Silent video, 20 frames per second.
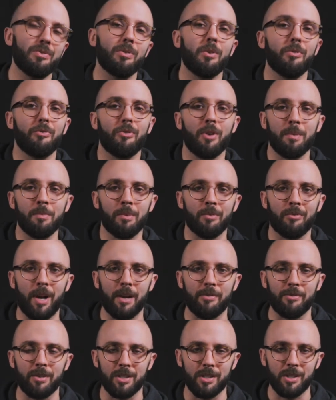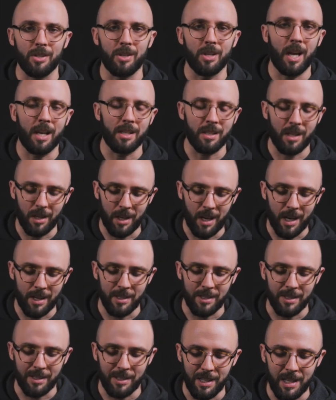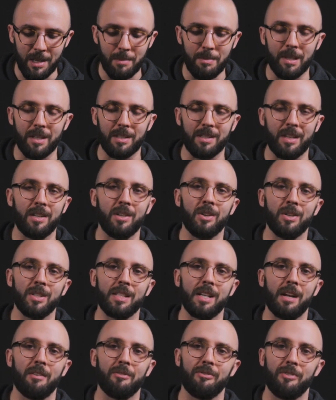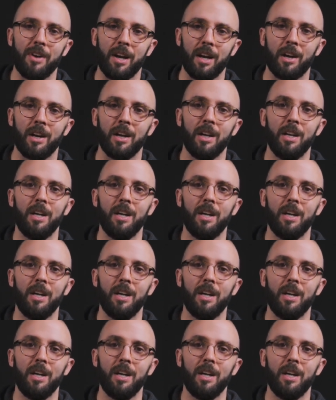for a frame of reference so you guys can kind of see, because I know it's not fair